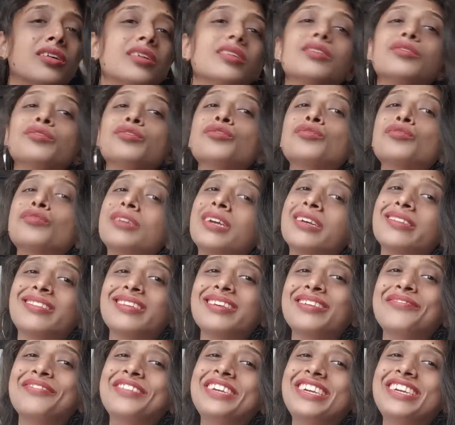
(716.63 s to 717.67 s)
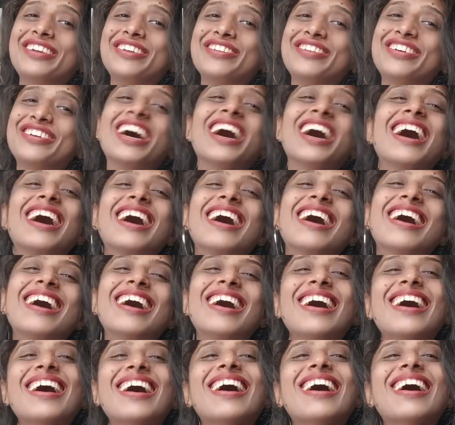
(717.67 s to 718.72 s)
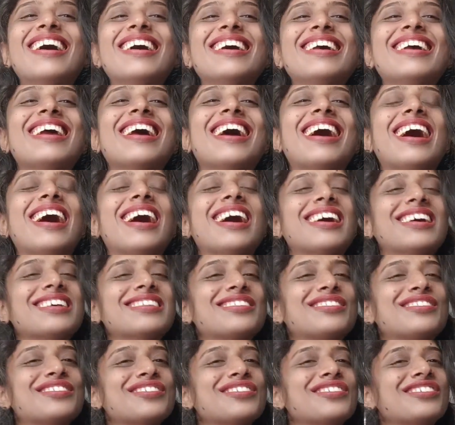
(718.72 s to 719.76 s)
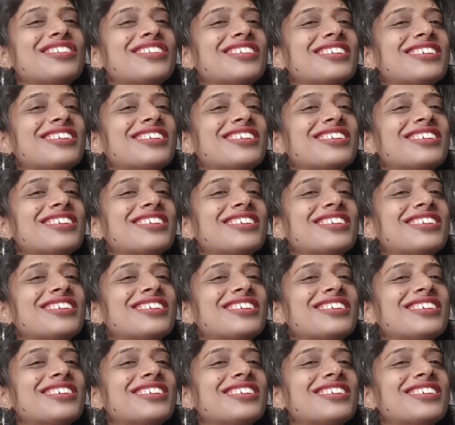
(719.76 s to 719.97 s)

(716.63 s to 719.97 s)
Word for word: do nothing video. Yeah, so